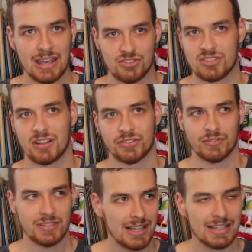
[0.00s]
It's just lots
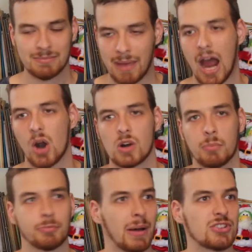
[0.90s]
of yelling,
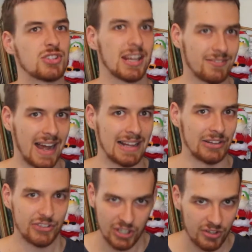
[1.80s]
power-ups, punching, and
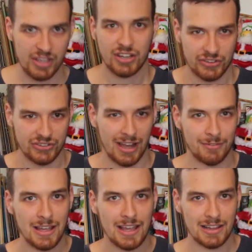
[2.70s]
violence, and all the good
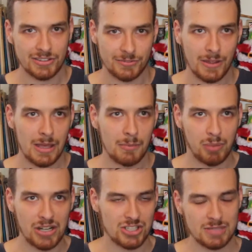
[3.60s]
stuff. Lots of
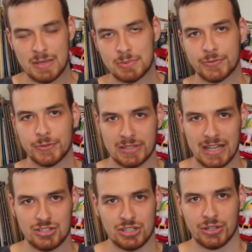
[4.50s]
punching people through
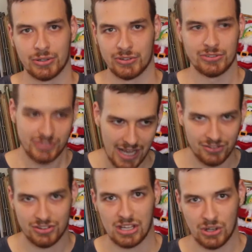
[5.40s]
glaciers and
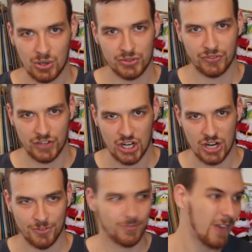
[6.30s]
down to the cores of the
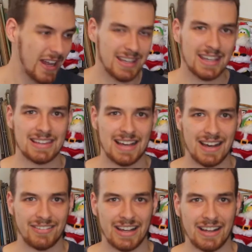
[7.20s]
earth, fighting in
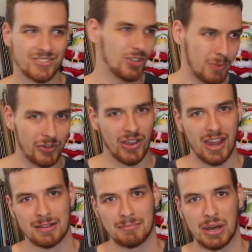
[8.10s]
lava, Super
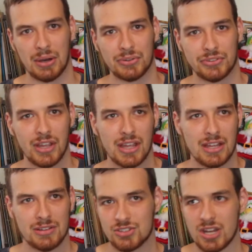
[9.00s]
Saiyan modes,
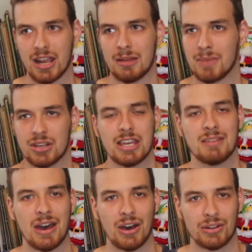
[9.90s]
giant
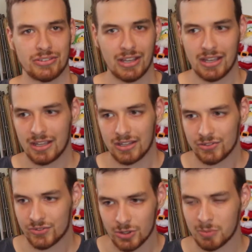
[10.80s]
monkey modes,
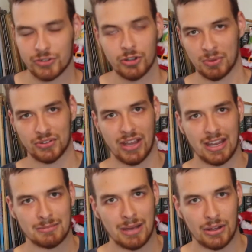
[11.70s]
Super
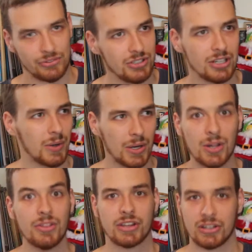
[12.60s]
Saiyan modes, you know,
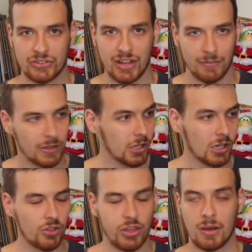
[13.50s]
all the good stuff,
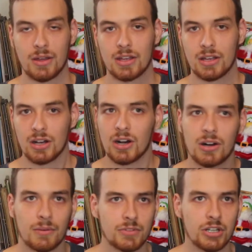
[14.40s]
all the,
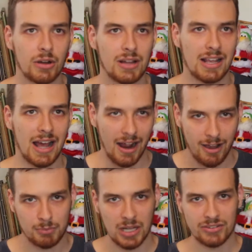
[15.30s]
you know, like, I
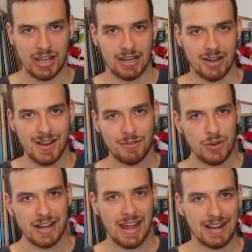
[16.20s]
have blonde hair, now I have
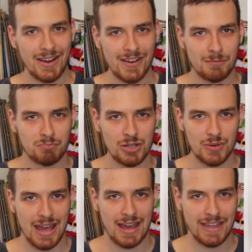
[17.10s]
red hair, now I have
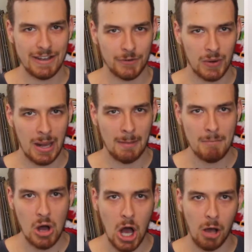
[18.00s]
blue hair, therefore I am
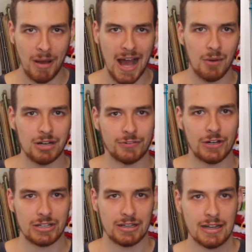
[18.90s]
more
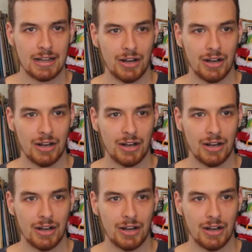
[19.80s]
powerful!